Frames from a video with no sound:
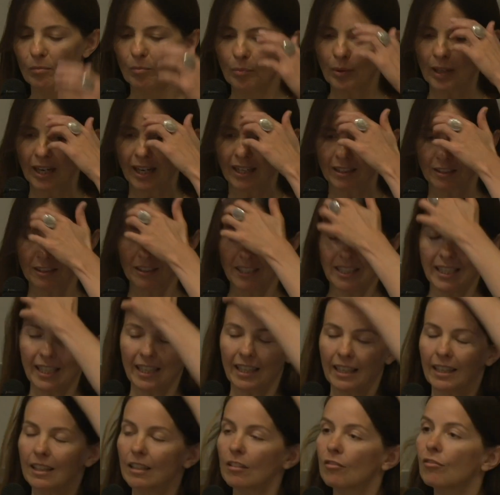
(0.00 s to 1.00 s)
but
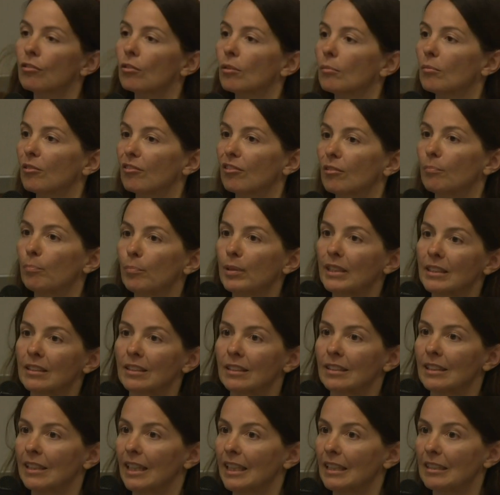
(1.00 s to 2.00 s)
actually in the form of a
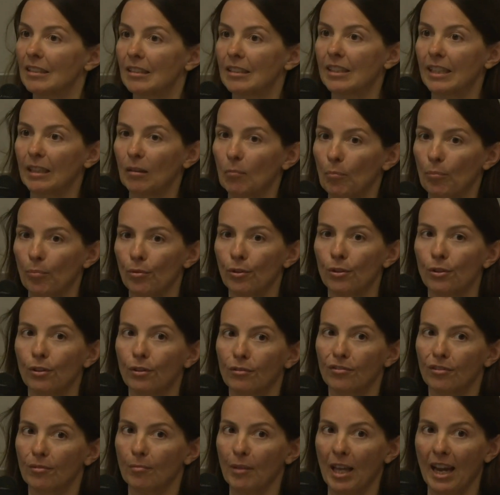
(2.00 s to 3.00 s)
bitter-tasting
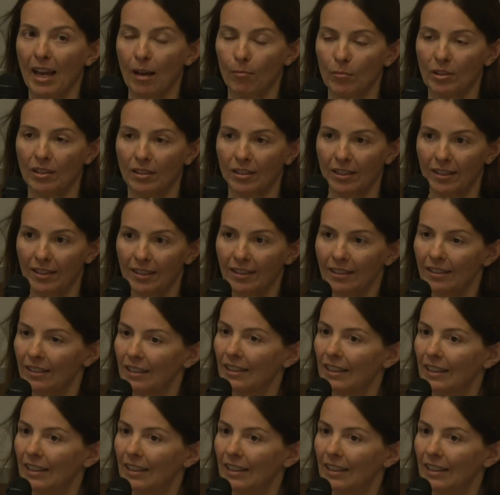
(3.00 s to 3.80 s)
brew from the Amazon.